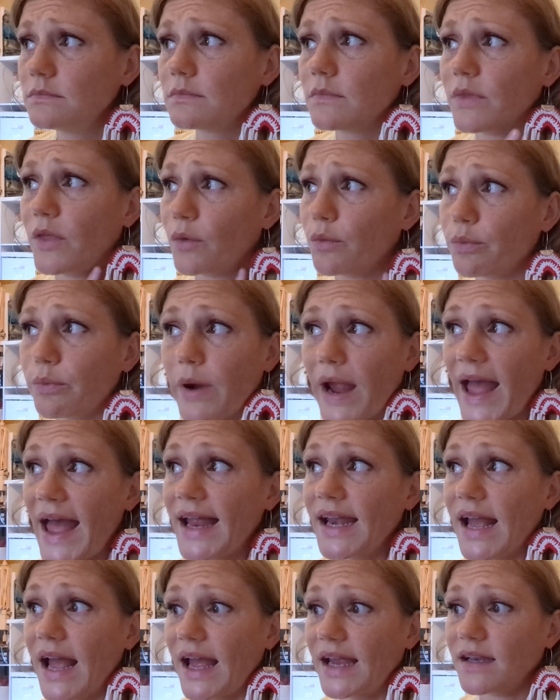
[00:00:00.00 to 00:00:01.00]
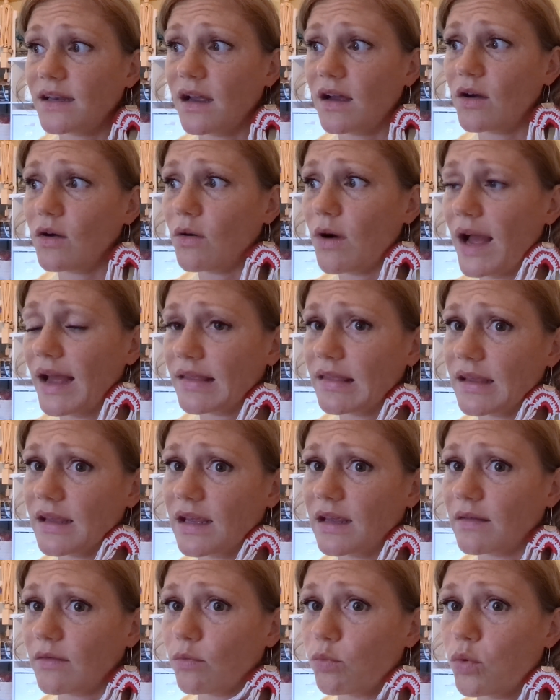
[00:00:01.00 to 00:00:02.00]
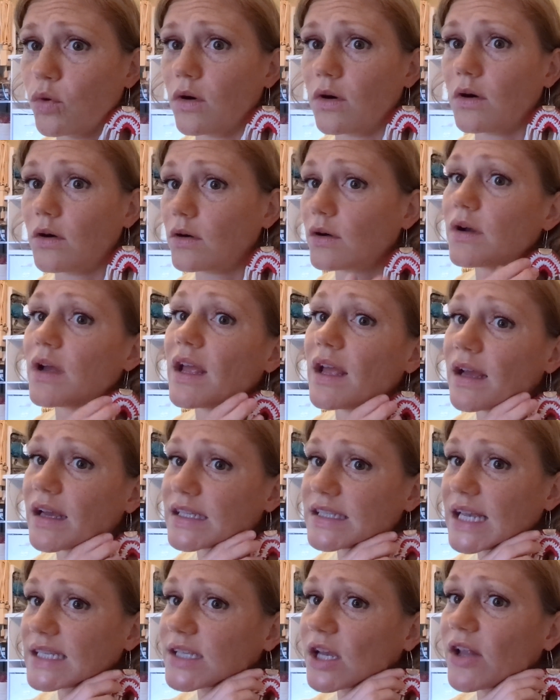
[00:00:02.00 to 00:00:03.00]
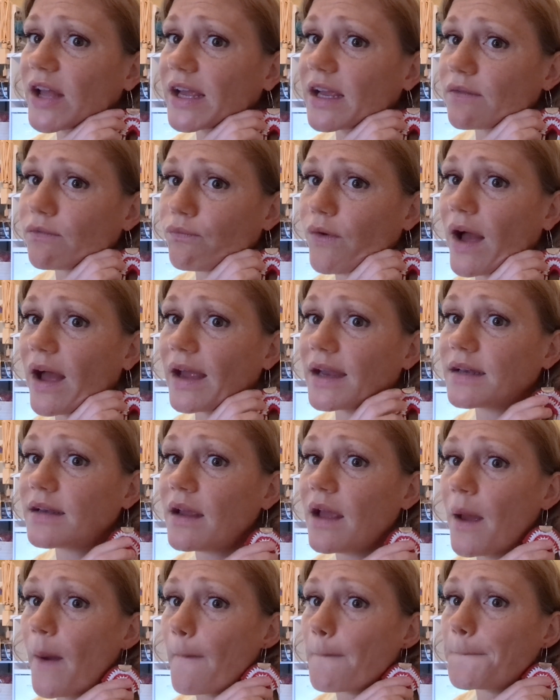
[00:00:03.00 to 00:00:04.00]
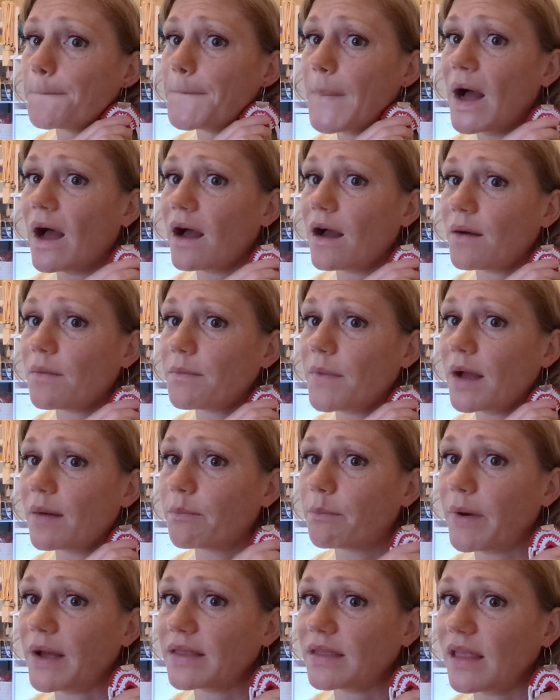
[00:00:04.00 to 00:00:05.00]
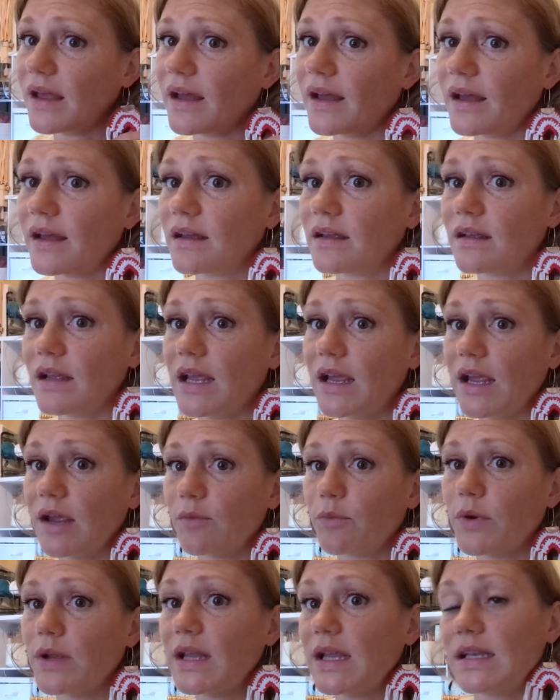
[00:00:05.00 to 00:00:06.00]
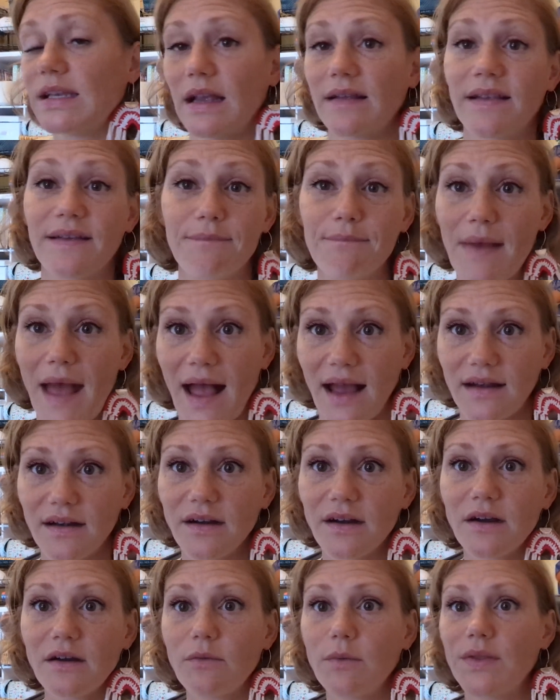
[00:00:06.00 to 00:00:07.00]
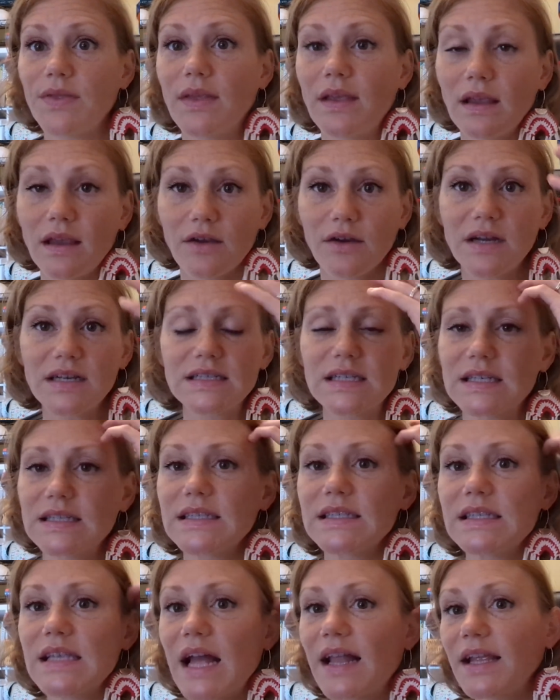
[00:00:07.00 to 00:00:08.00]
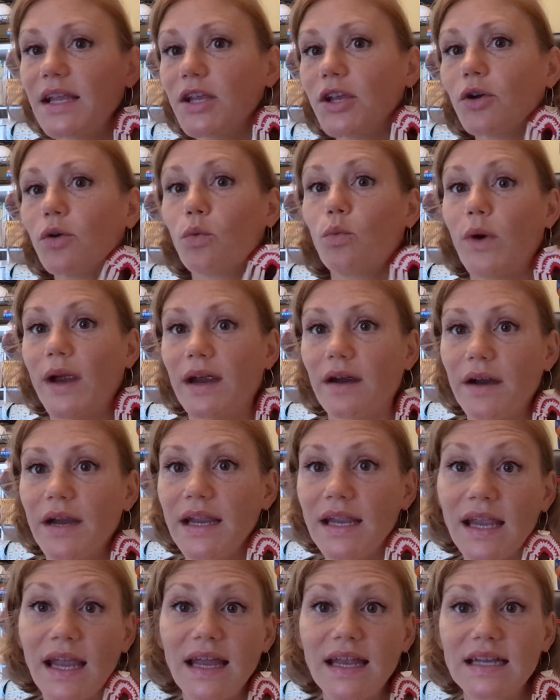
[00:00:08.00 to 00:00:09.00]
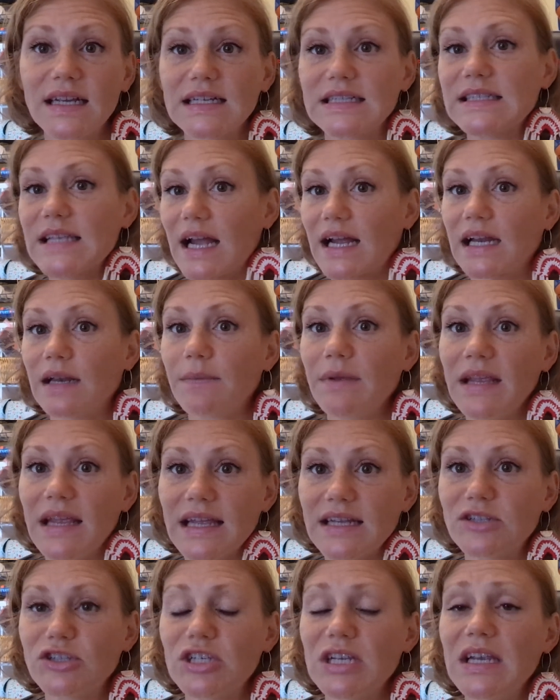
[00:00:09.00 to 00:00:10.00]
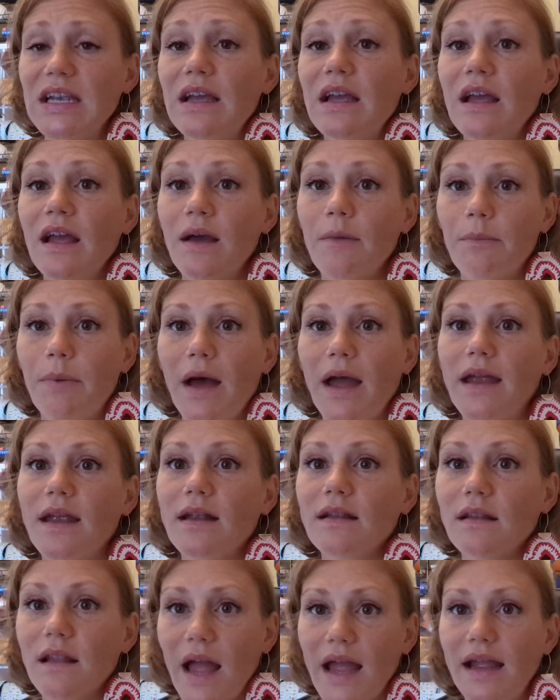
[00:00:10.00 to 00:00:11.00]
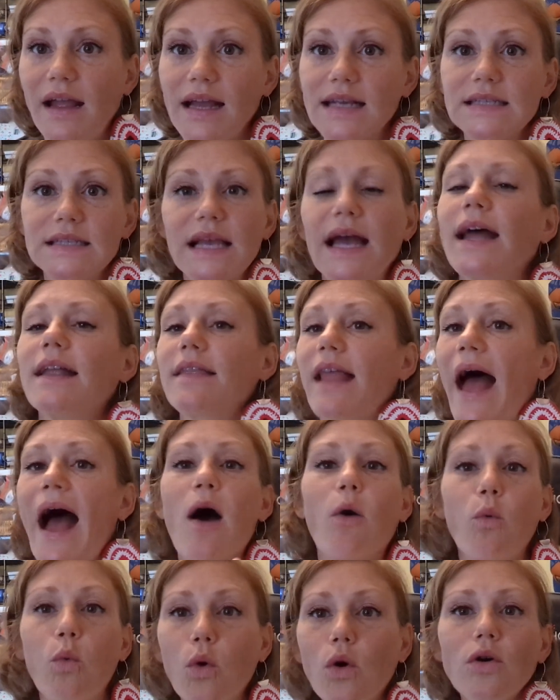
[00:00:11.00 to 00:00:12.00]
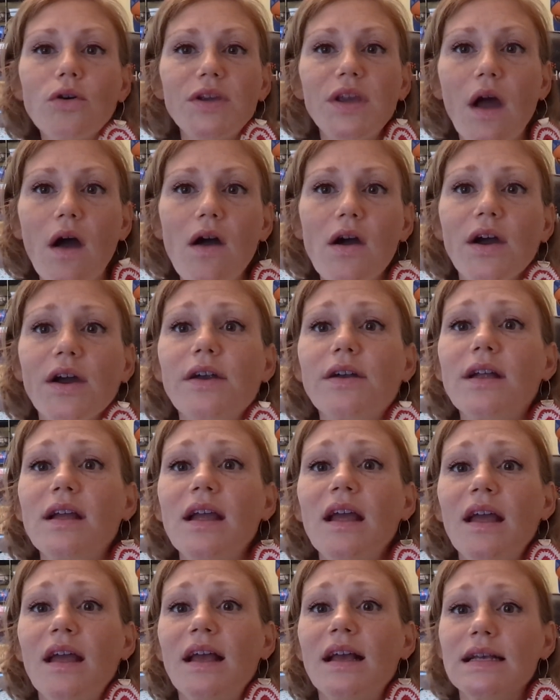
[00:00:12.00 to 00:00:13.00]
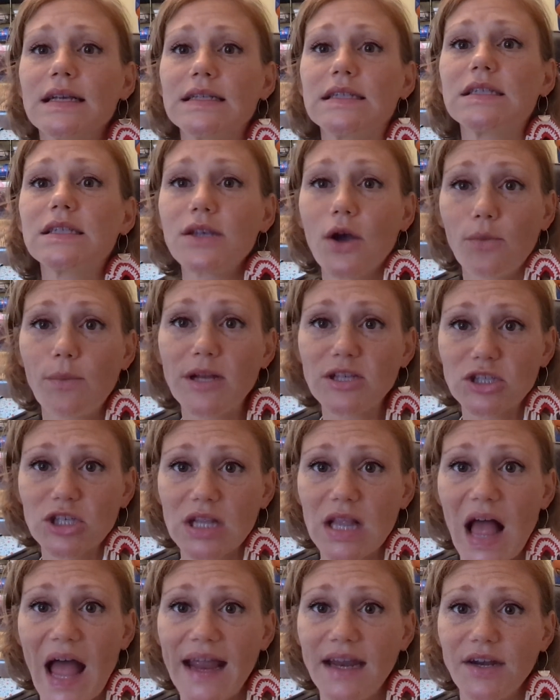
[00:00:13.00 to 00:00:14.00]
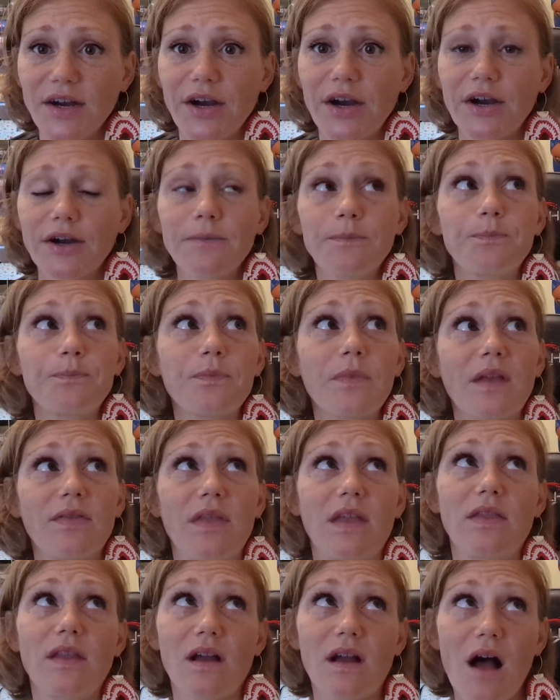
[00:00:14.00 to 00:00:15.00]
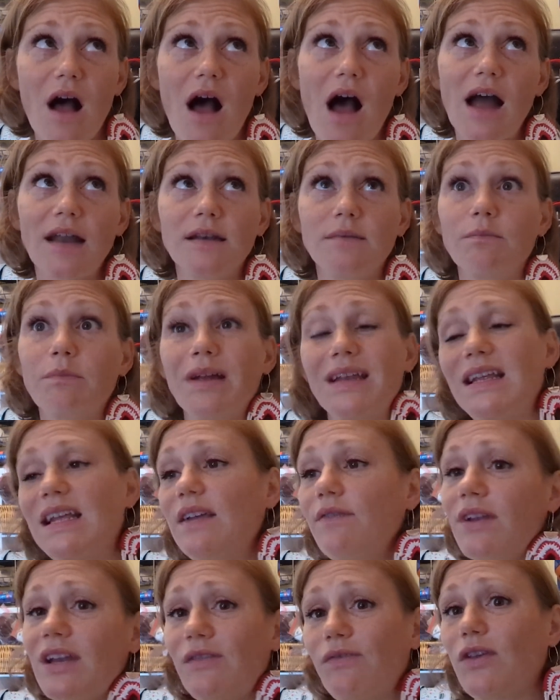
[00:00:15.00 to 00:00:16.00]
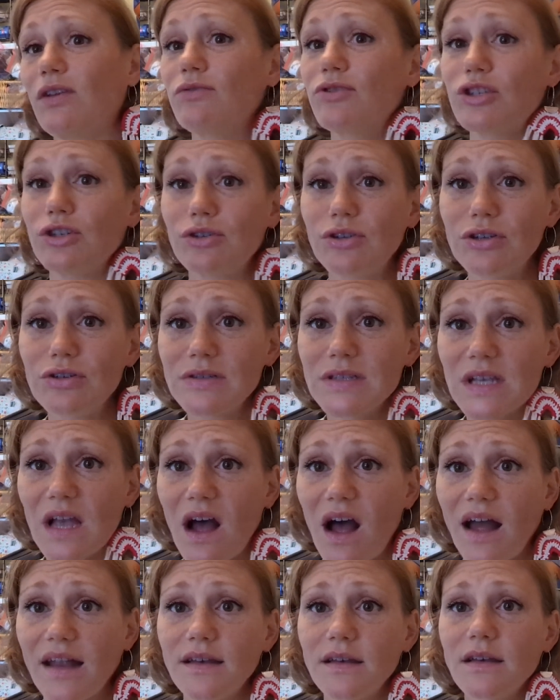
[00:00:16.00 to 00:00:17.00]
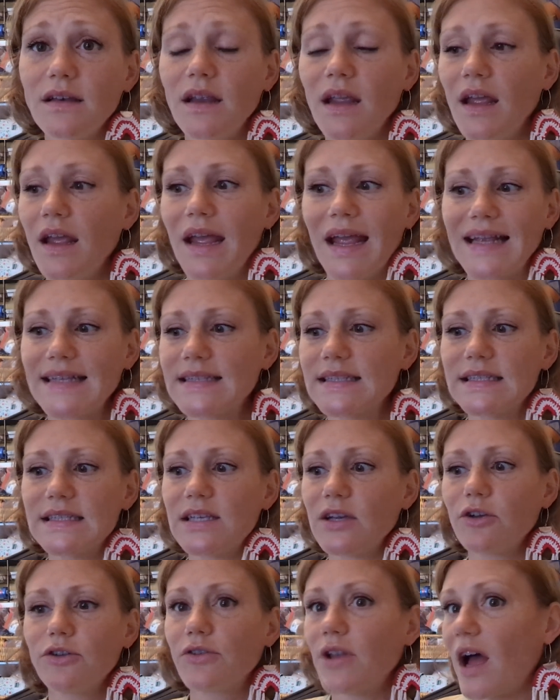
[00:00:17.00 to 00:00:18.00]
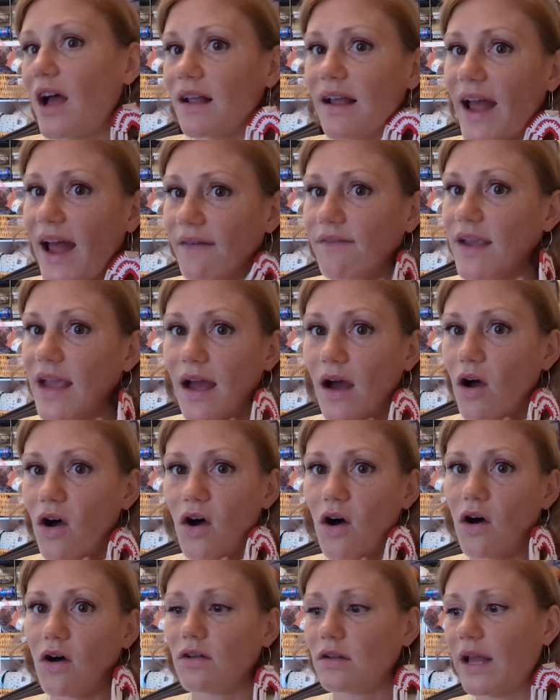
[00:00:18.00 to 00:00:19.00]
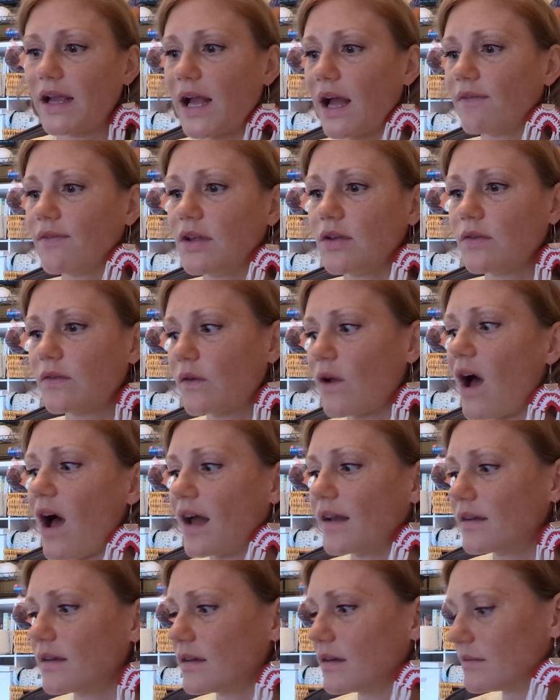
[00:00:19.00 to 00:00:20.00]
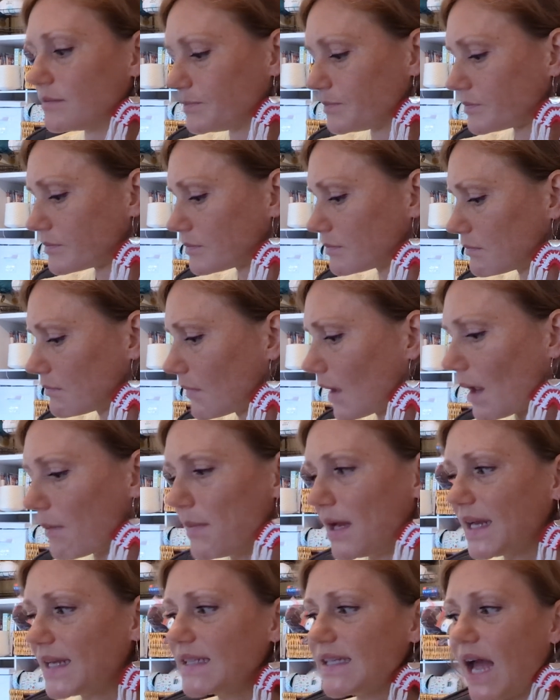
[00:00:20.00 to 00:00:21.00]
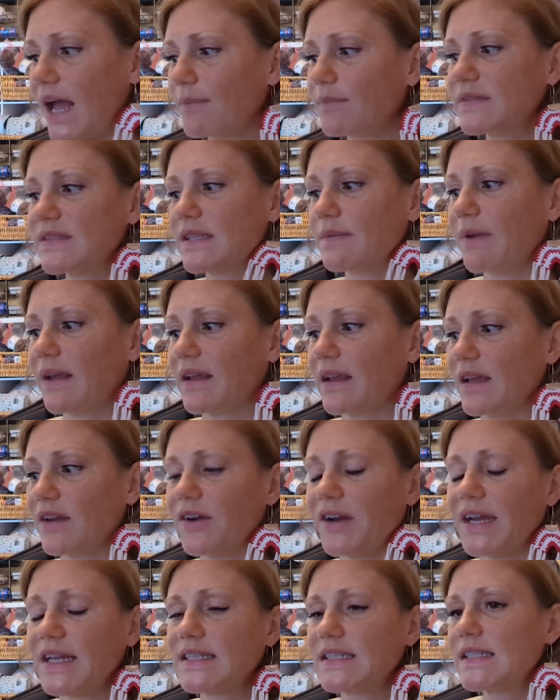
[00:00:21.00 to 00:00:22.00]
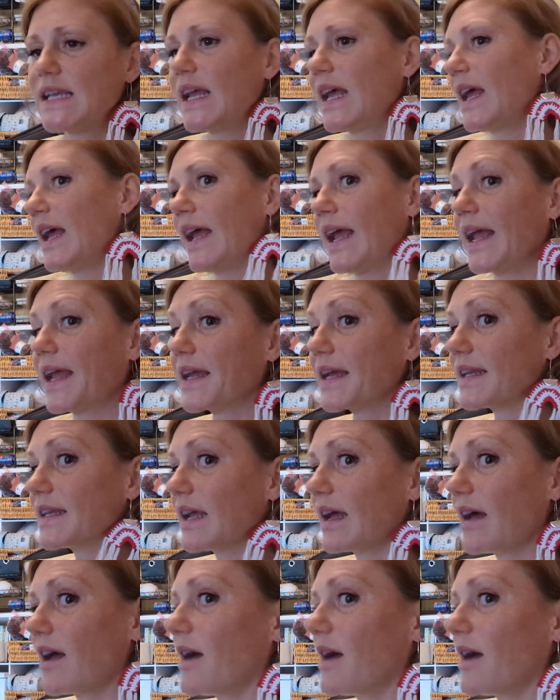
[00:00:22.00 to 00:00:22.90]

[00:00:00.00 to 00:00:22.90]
the red. I think is wool, because that's all I could find. But it really doesn't matter with the earrings, because it's not like you're wearing it. It's not going to be itchy. But like I said, that wool yarn is so much lighter than the cotton. But even if you do use cotton, it's still not heavy at all. Like, I've used cotton many times to make earrings, and